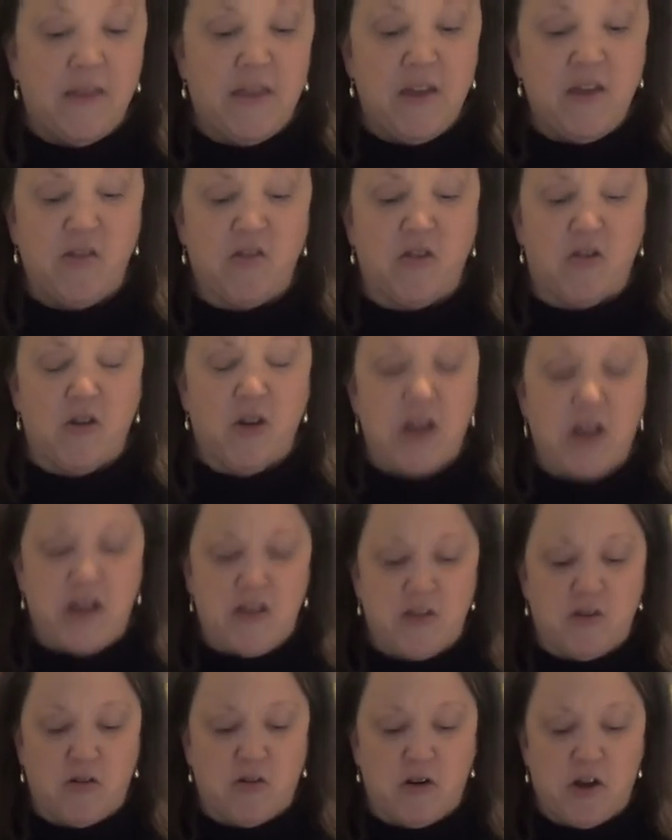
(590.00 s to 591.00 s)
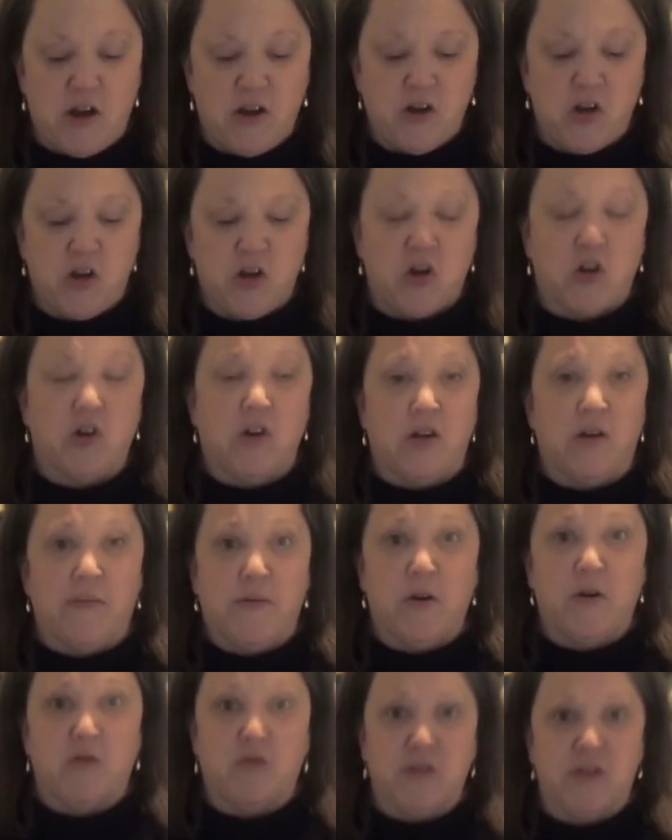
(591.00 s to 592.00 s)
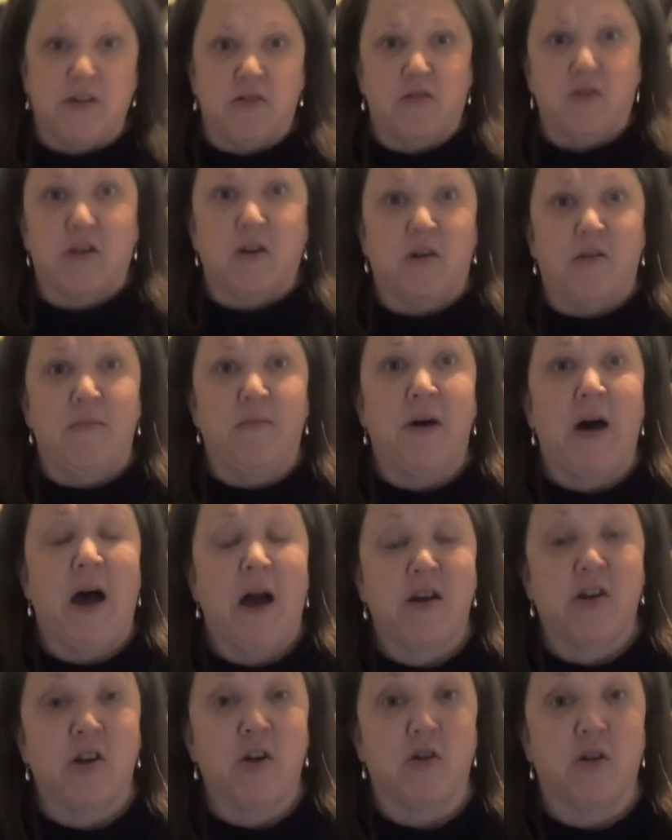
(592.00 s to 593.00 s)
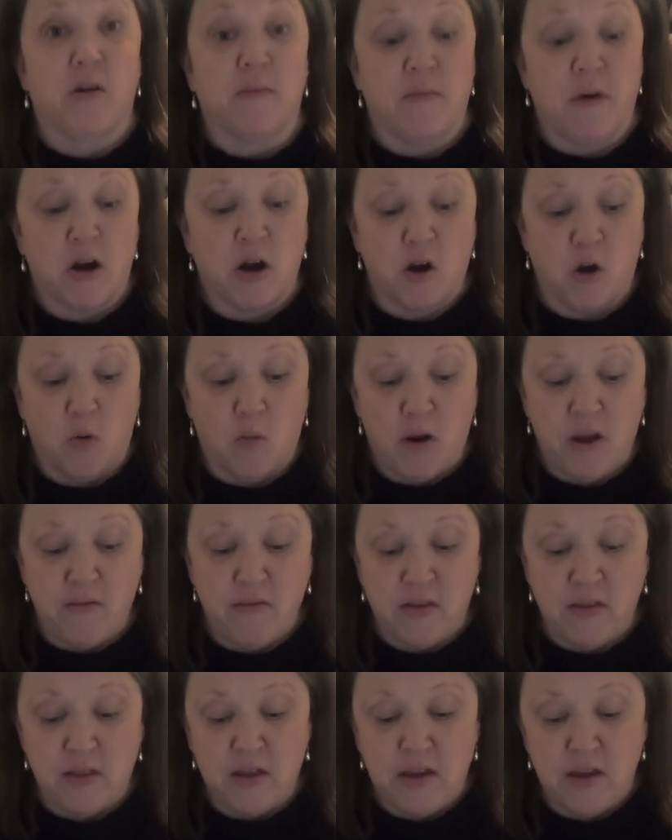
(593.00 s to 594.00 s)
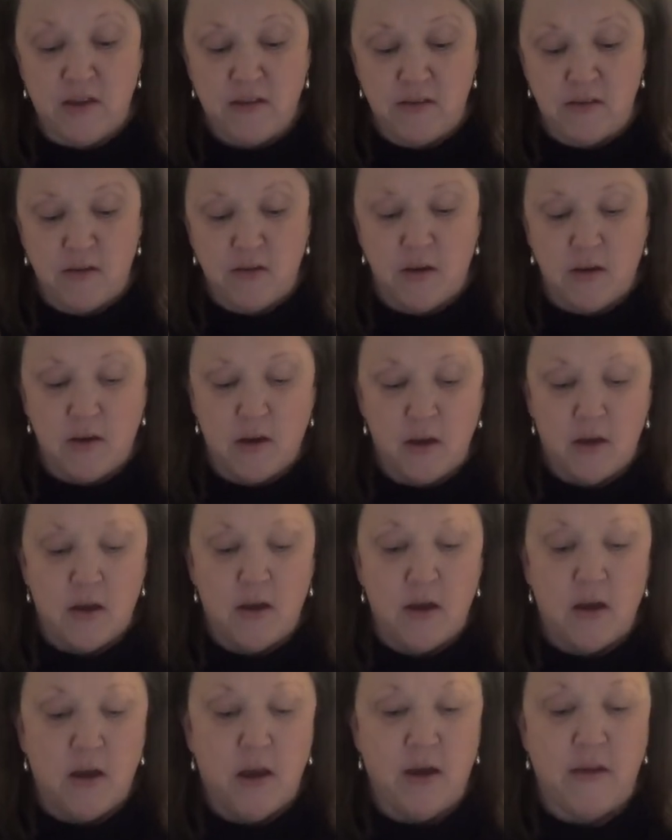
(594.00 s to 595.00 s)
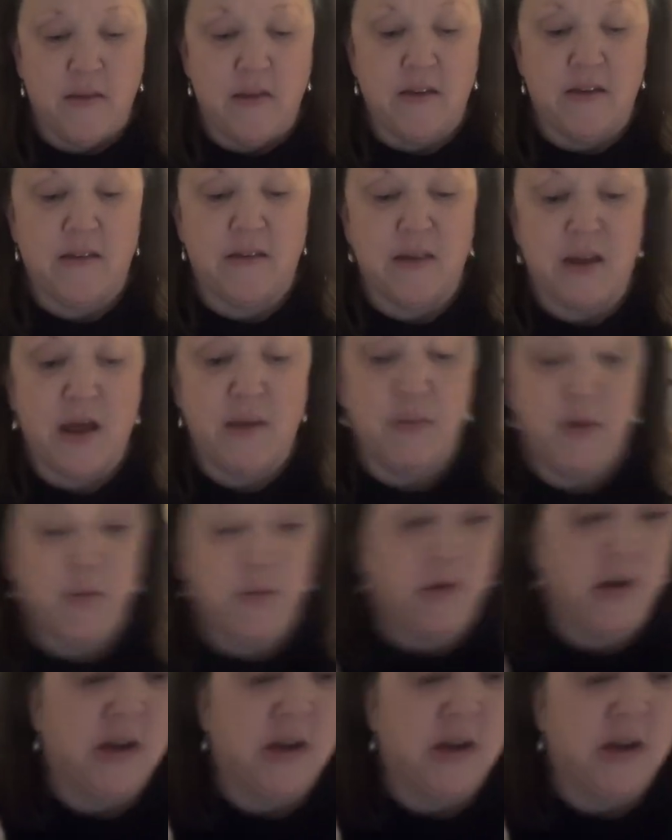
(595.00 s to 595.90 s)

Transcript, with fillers: These are neat. They're not just your typical silicone bags. You can microwave in these, and they snap in